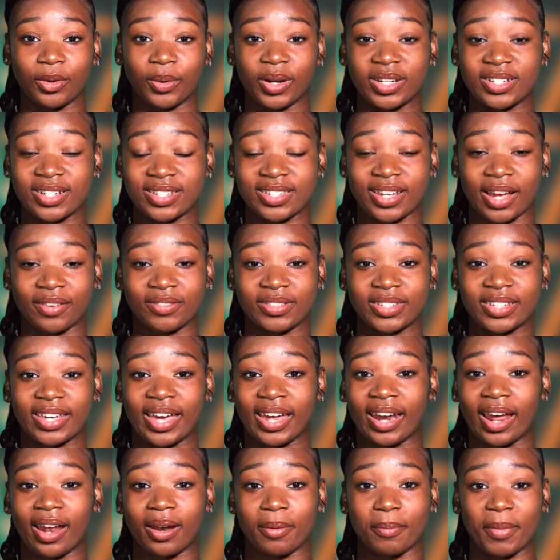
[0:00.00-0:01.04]
know I just have to
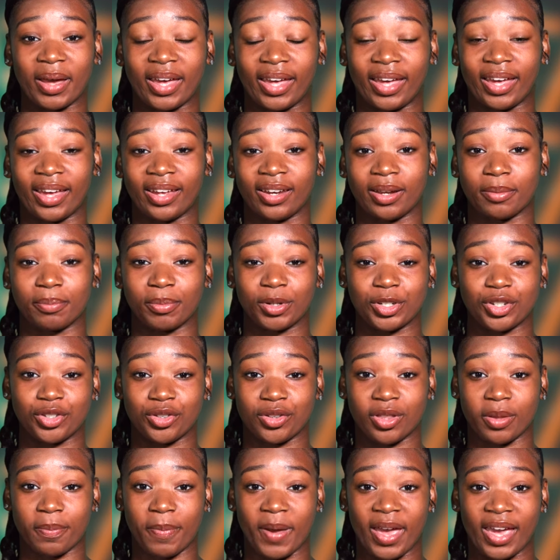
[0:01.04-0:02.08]
get out of my head and push
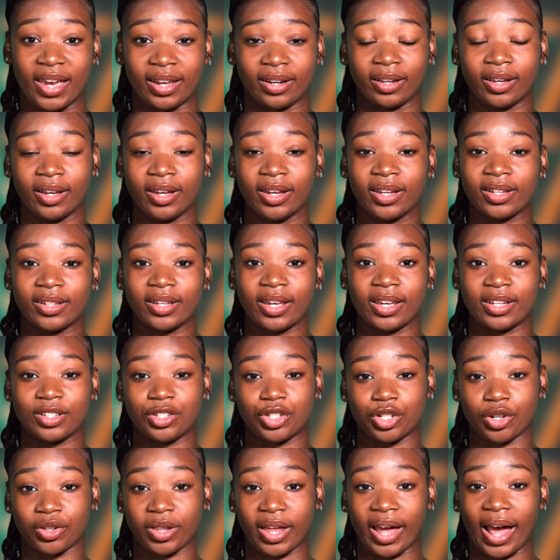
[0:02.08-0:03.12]
through the pain and
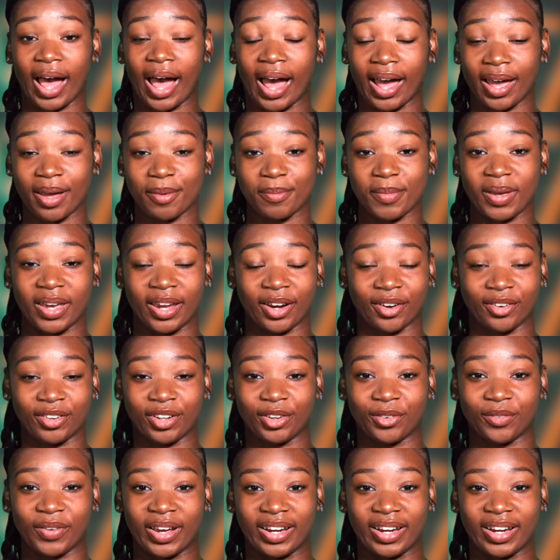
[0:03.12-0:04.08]
show that I'm area